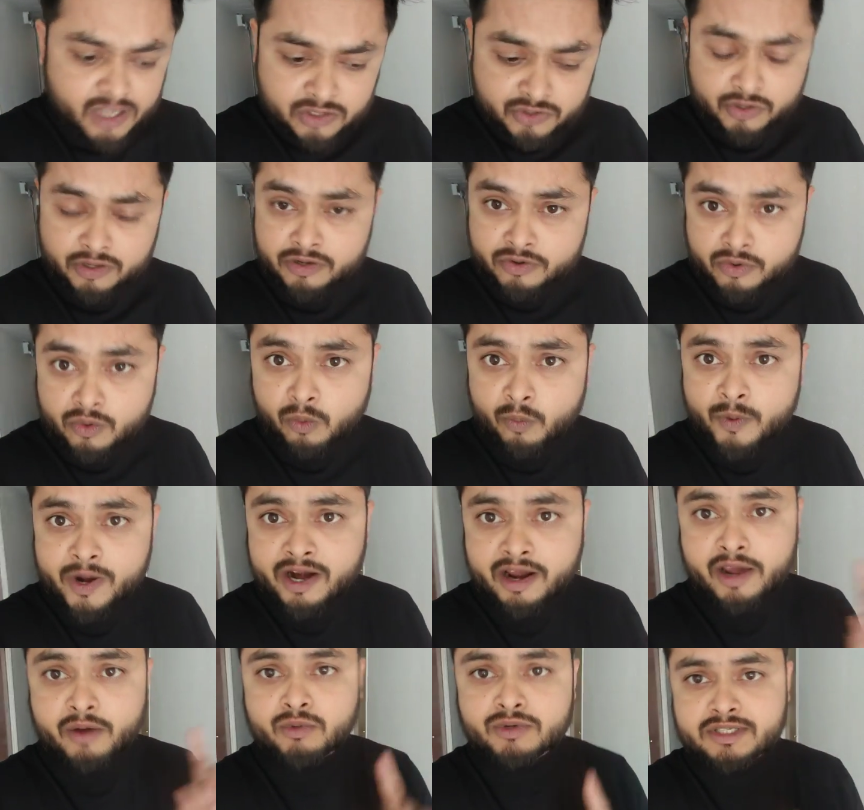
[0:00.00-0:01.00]
So the room
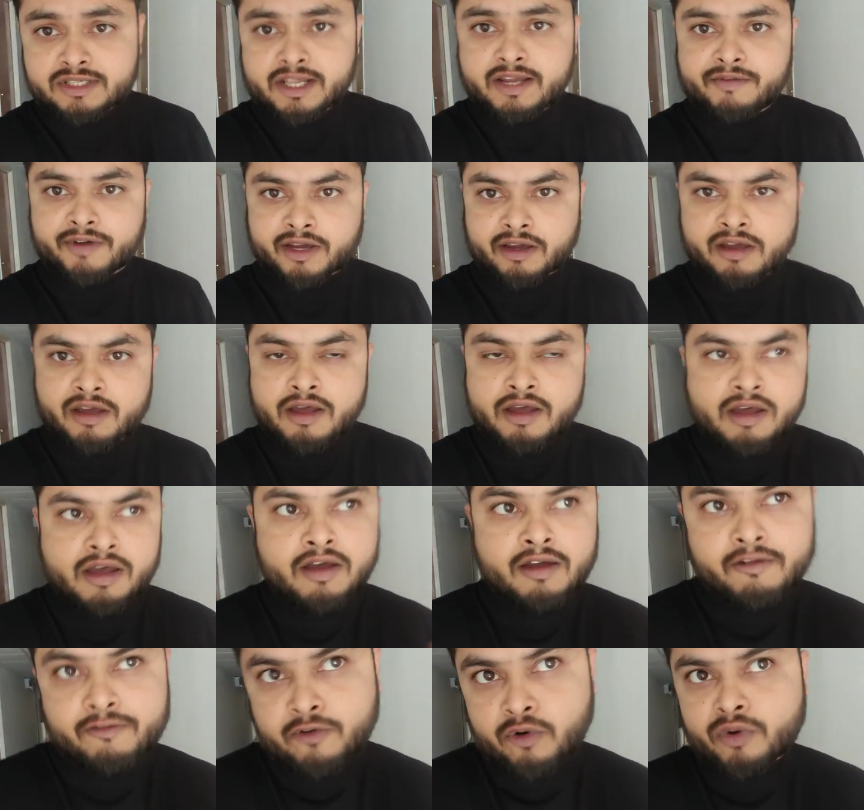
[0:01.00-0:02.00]
where I was living
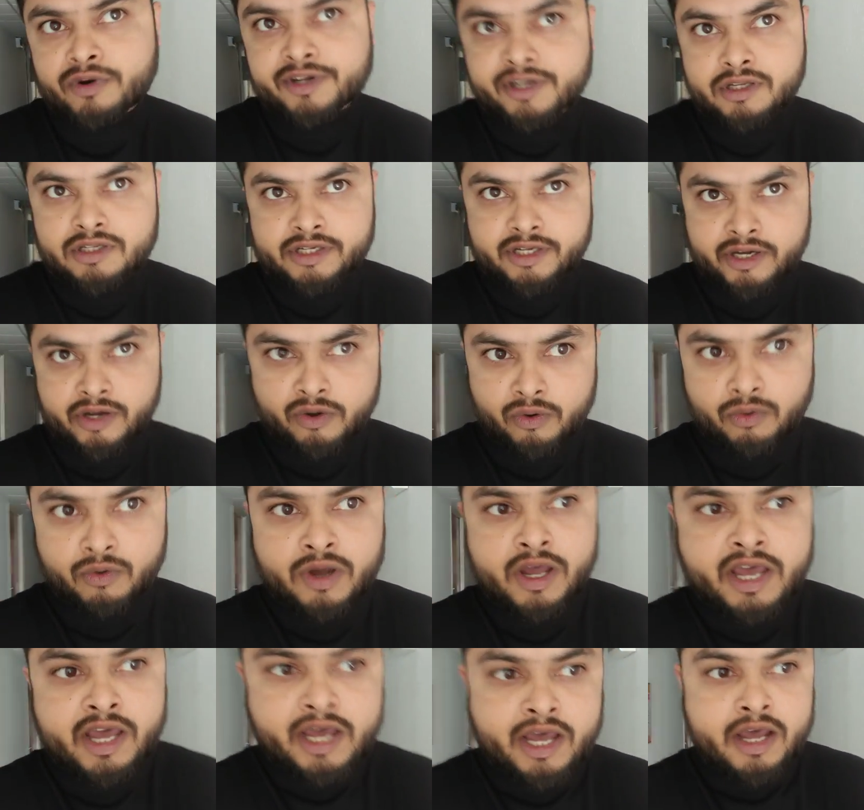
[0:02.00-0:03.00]
four years
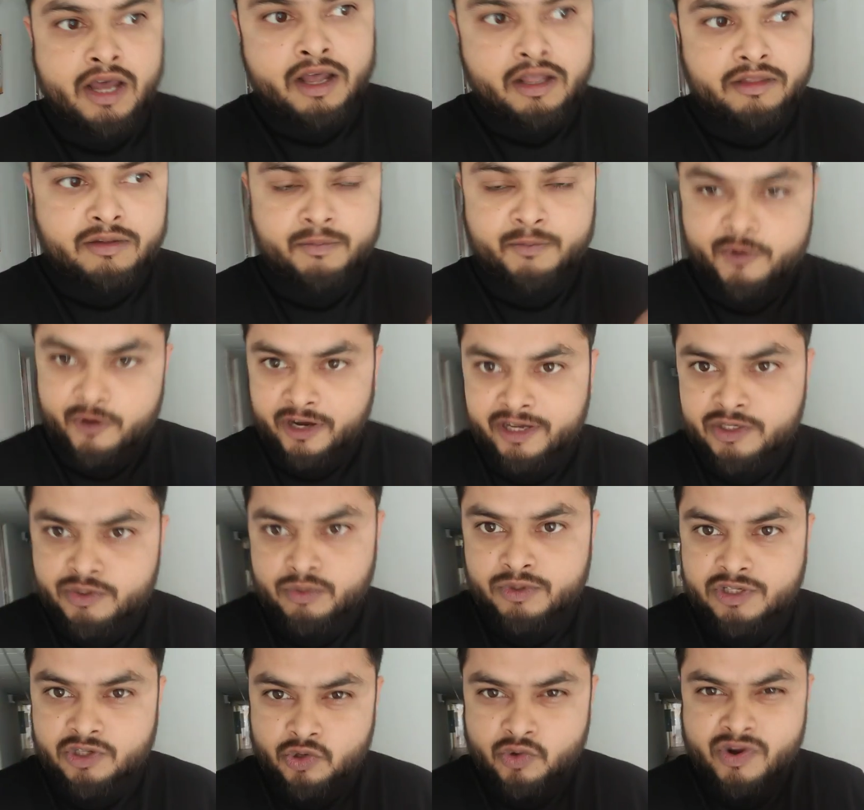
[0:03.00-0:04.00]
ago, the price
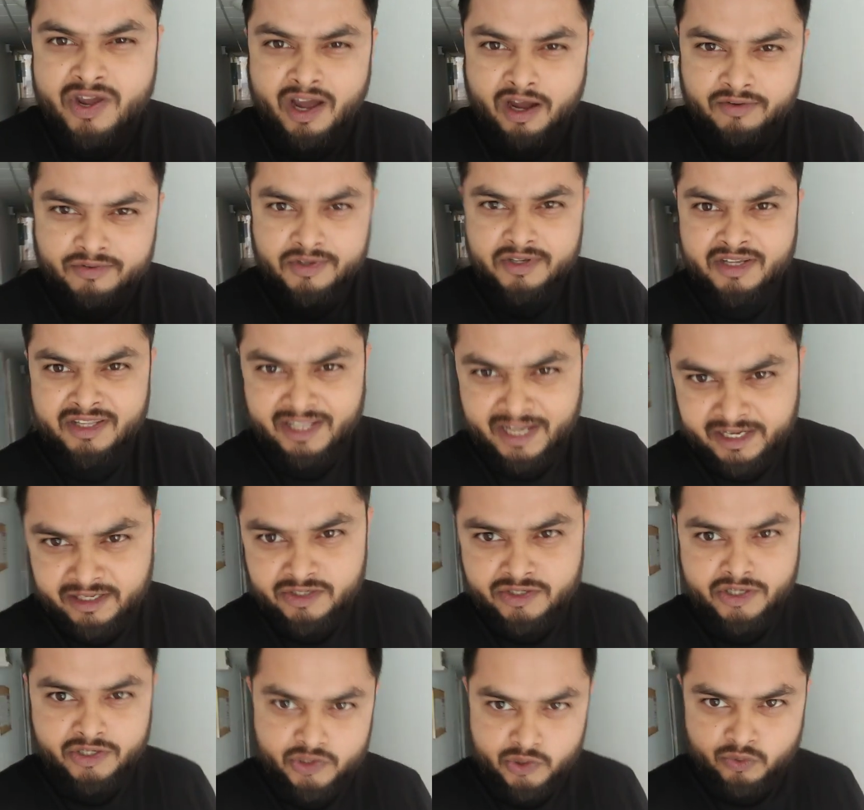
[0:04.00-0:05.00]
was
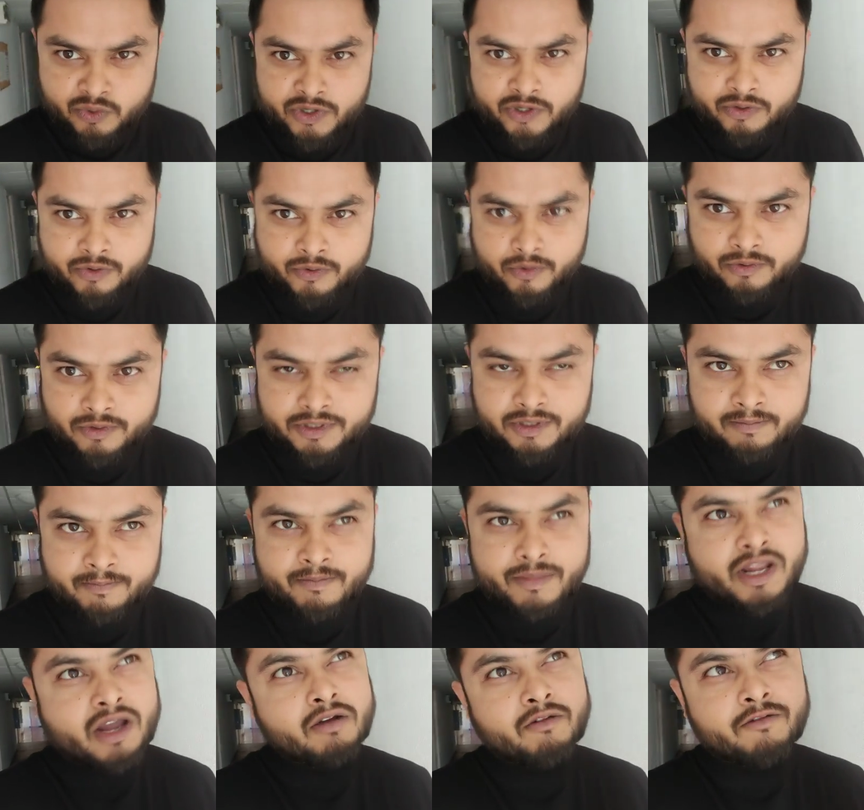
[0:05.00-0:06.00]
392 euros
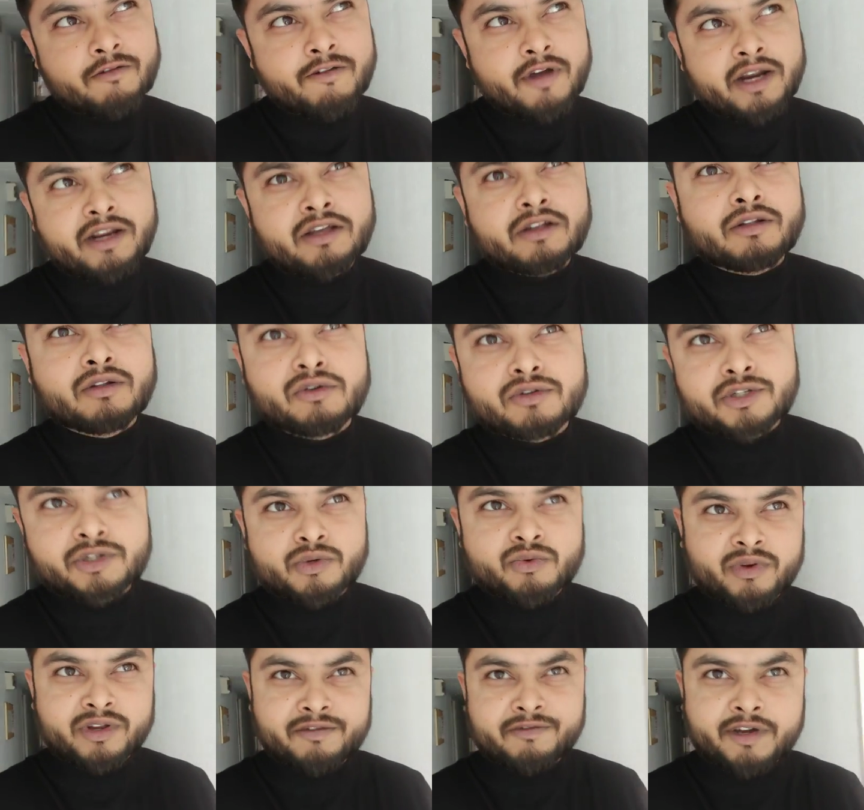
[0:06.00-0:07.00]
very close
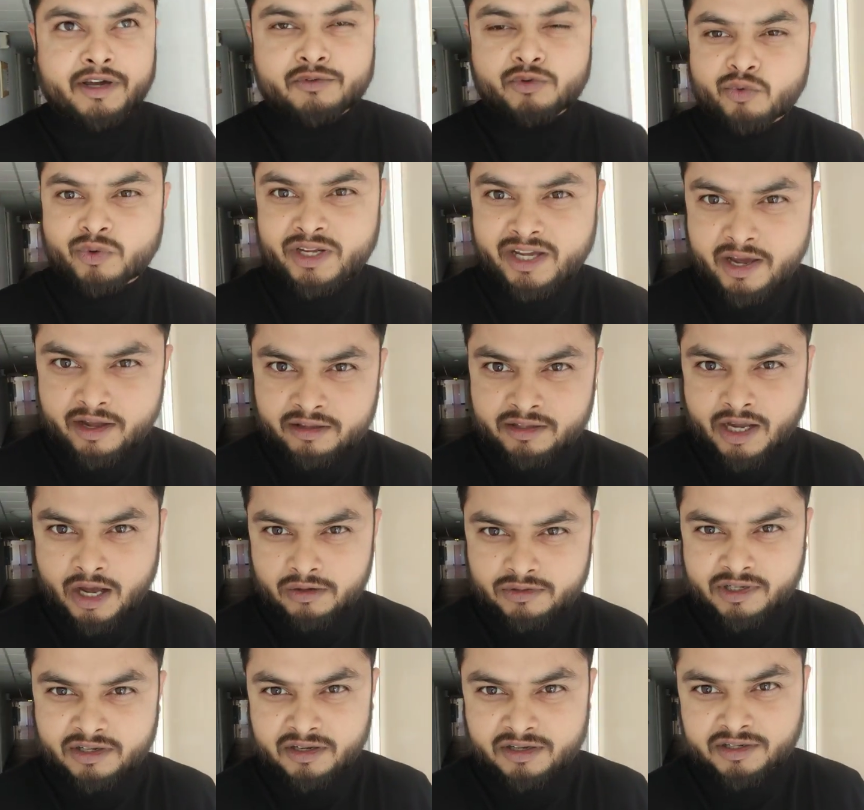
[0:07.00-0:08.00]
to 25,
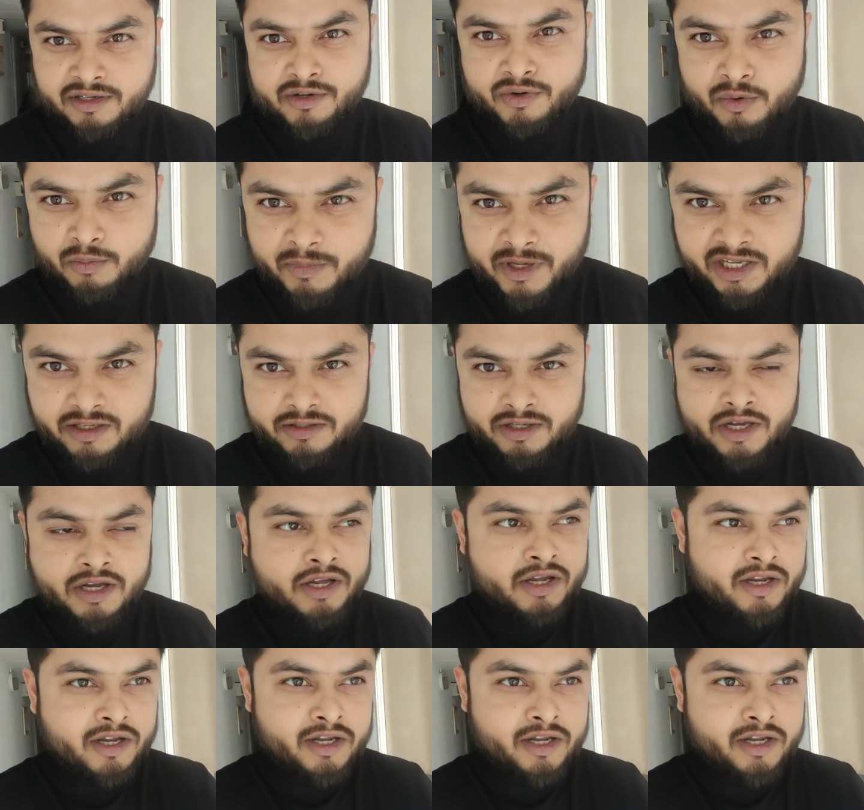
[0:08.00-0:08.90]
28,000 in rupees.